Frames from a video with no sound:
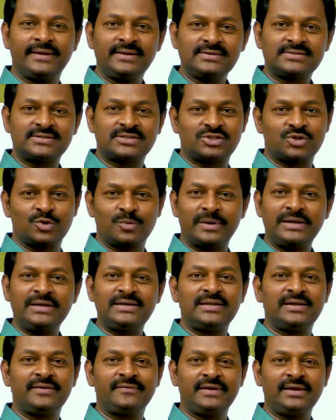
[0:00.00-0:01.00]
is
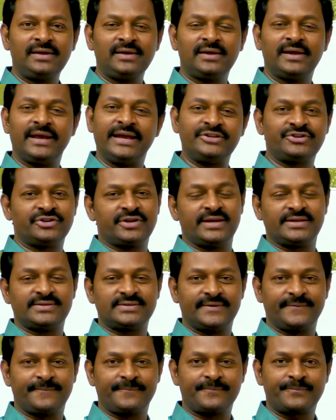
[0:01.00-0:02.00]
Sumantv
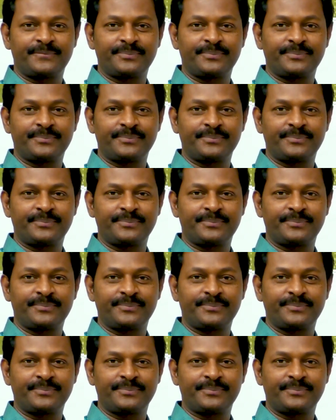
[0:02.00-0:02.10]
Education.